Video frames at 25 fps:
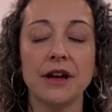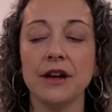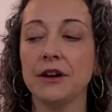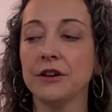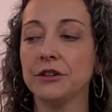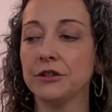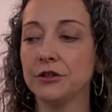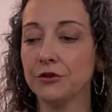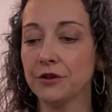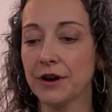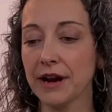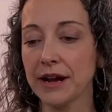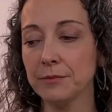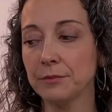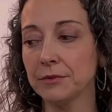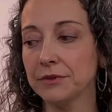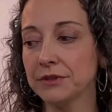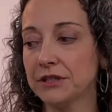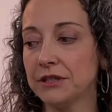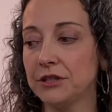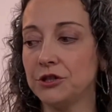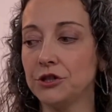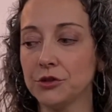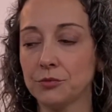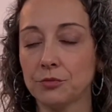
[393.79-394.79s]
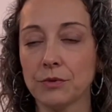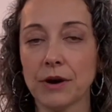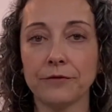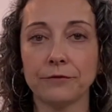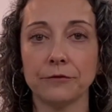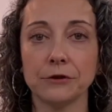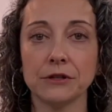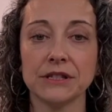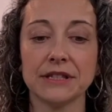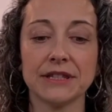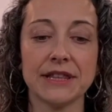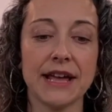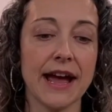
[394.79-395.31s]
you're able to just
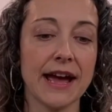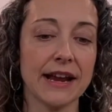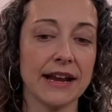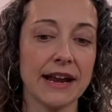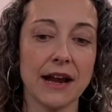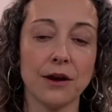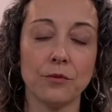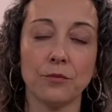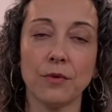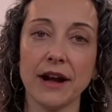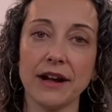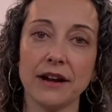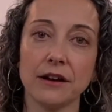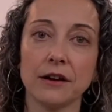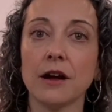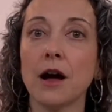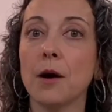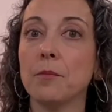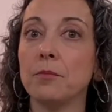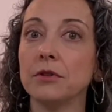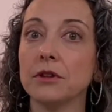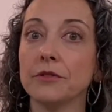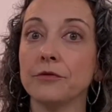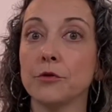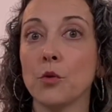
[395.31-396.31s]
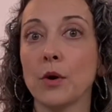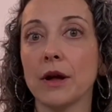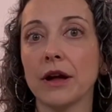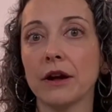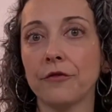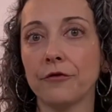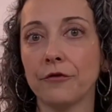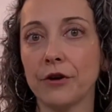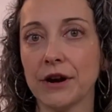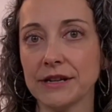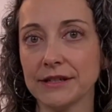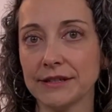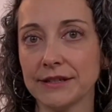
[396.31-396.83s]
reference that and write a couple of quick
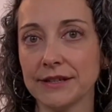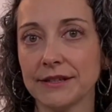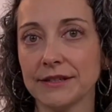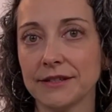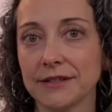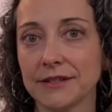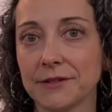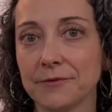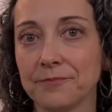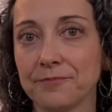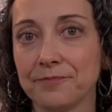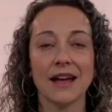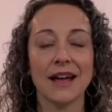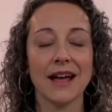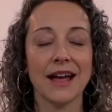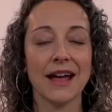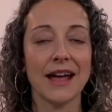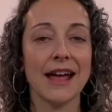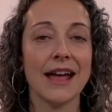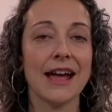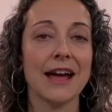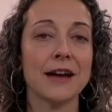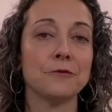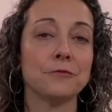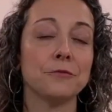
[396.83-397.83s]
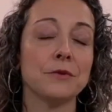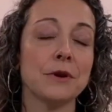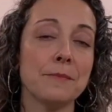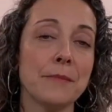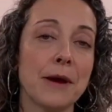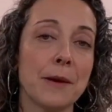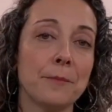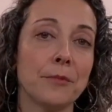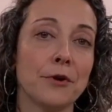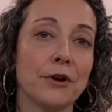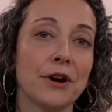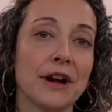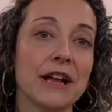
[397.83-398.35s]
phrases. And
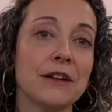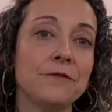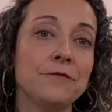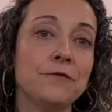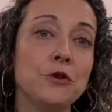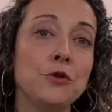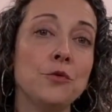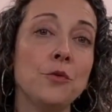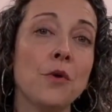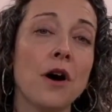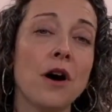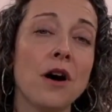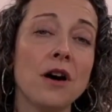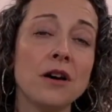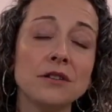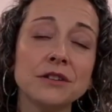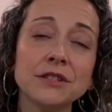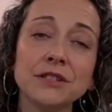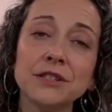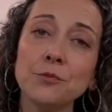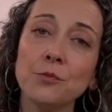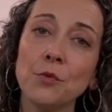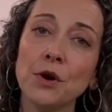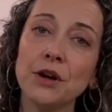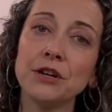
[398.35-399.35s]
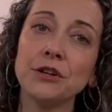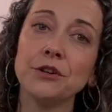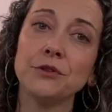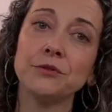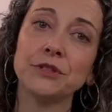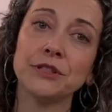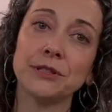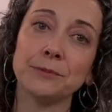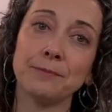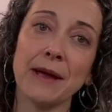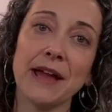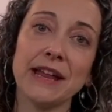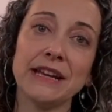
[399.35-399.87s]
remember, if you are someone who's
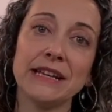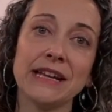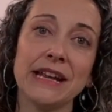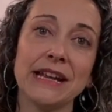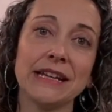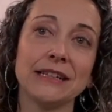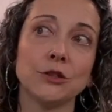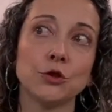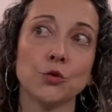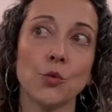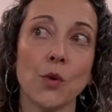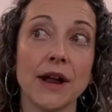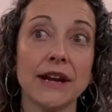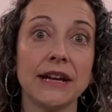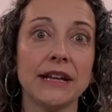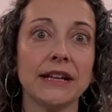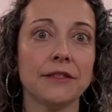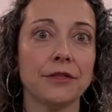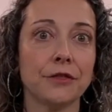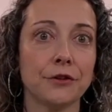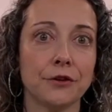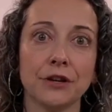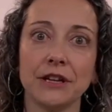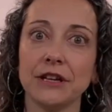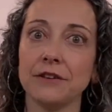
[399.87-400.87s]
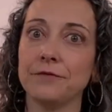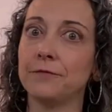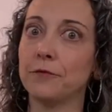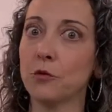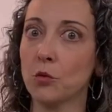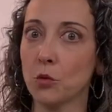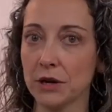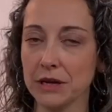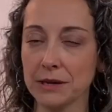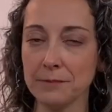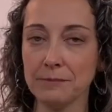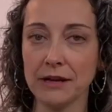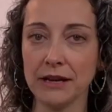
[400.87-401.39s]
spending 20, 30,
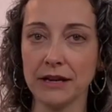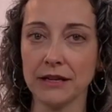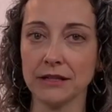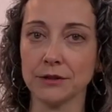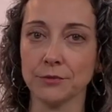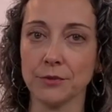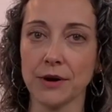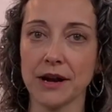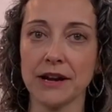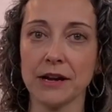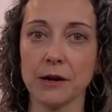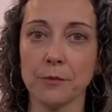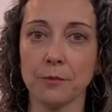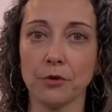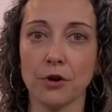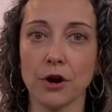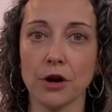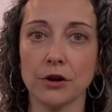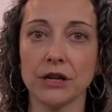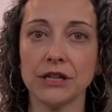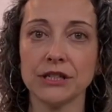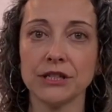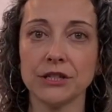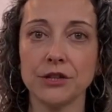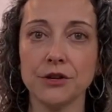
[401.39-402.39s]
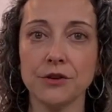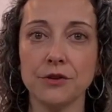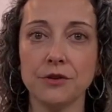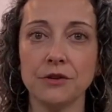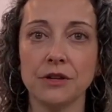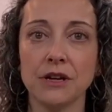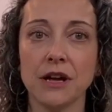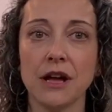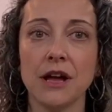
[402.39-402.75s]
40 minutes writing a progress note,